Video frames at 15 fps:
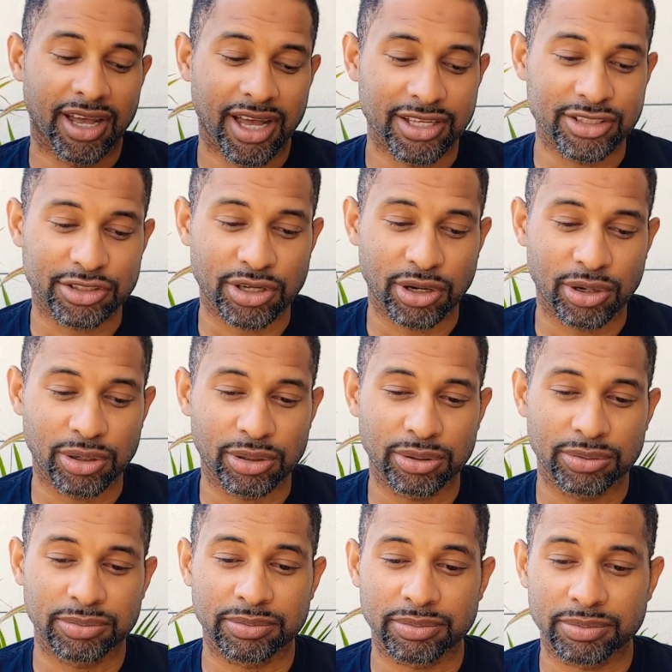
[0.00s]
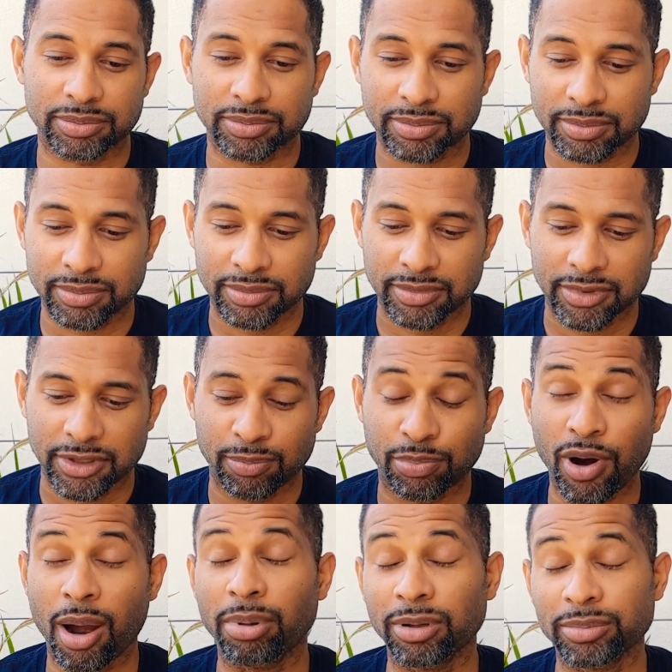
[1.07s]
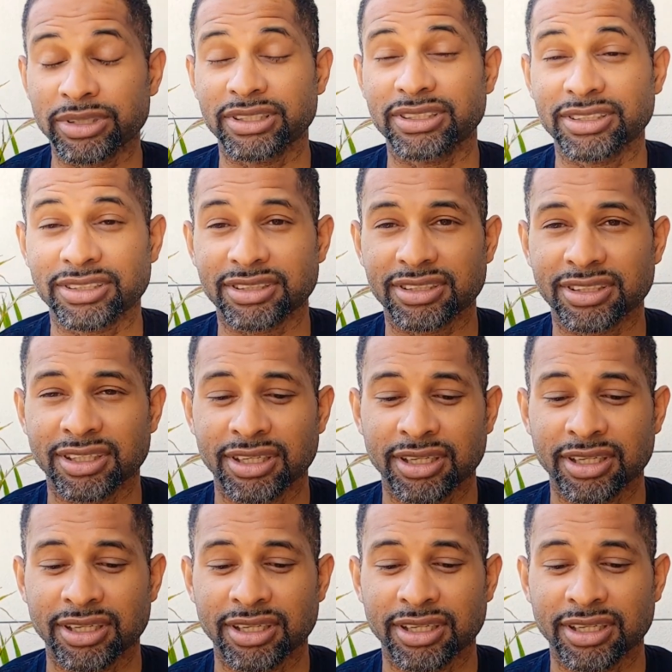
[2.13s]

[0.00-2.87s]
And so the problem is